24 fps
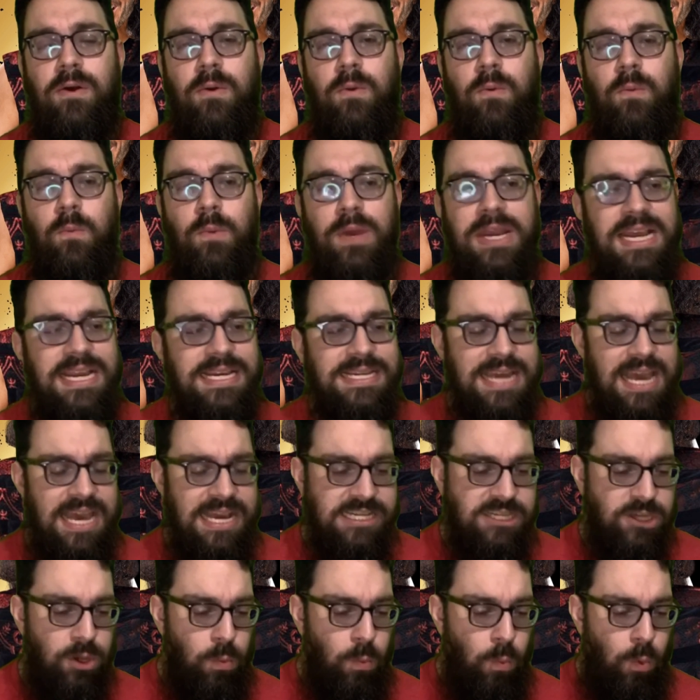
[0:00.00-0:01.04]
when he takes
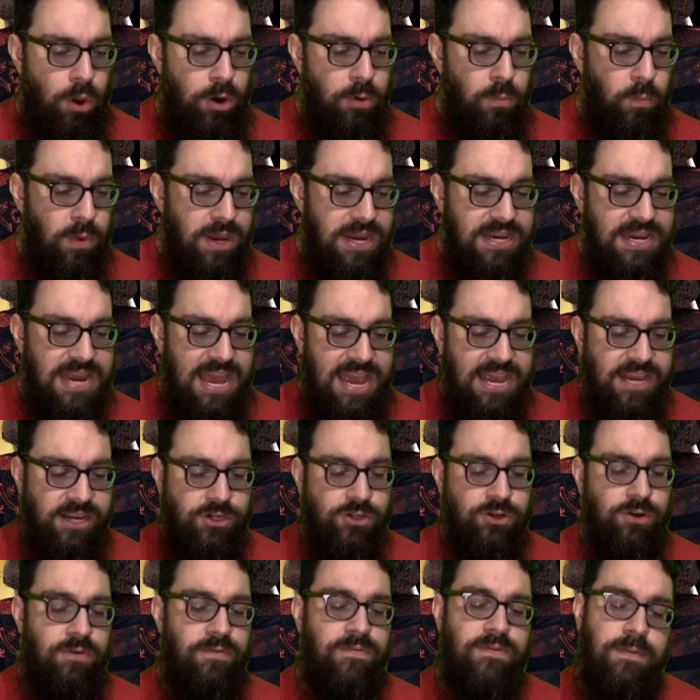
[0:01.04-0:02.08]
a one-winged
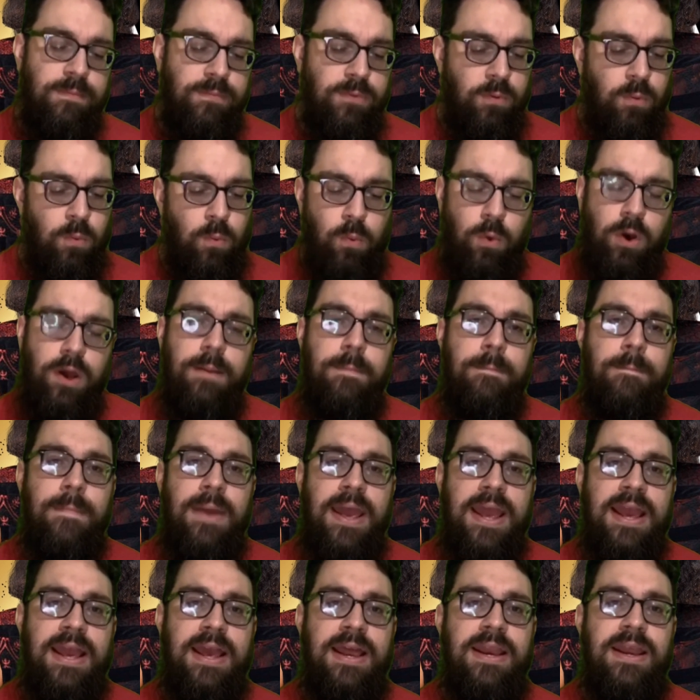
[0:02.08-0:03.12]
angel from the one
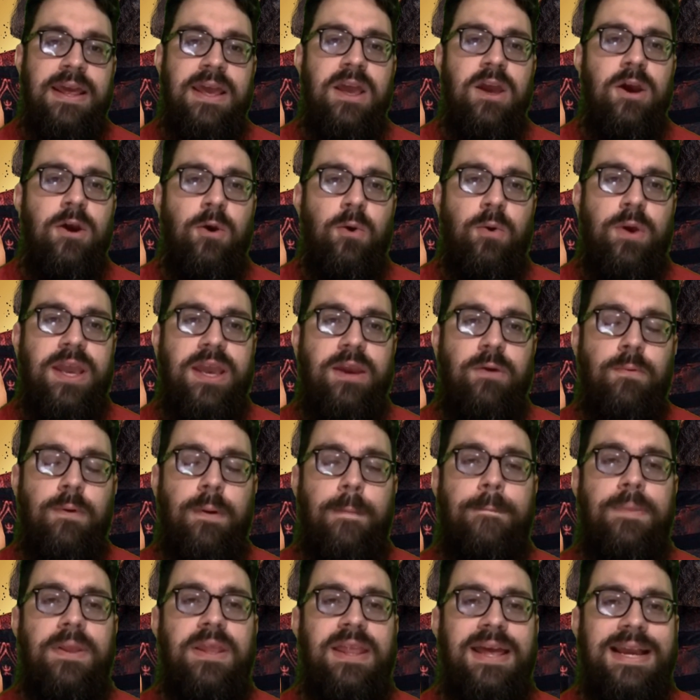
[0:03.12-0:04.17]
man who he
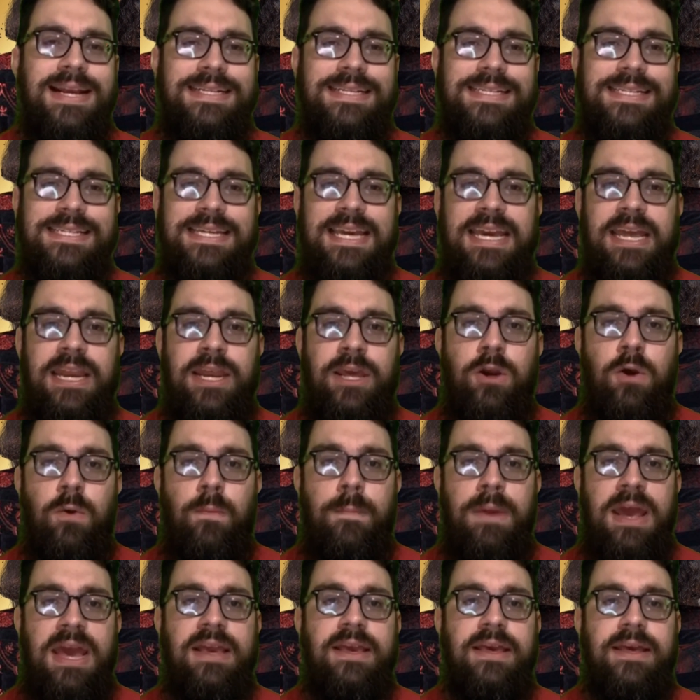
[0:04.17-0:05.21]
replaced, Kenny
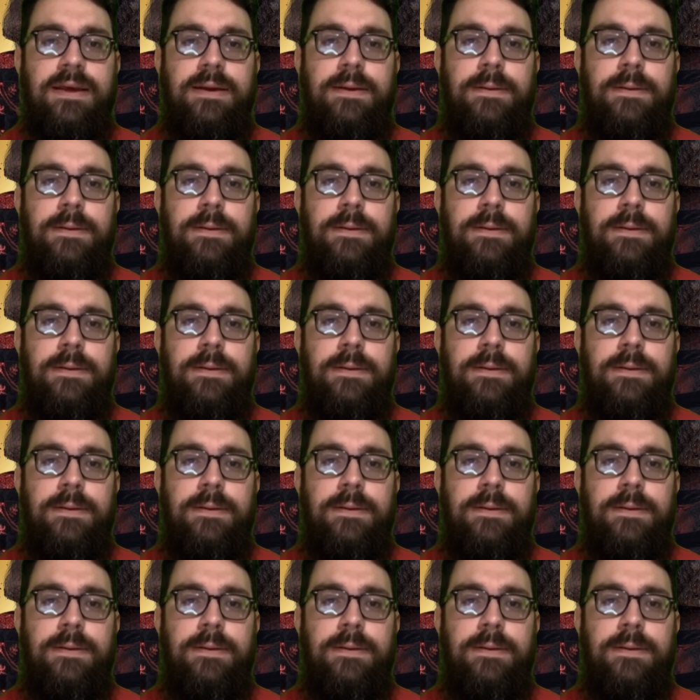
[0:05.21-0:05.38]
Omega,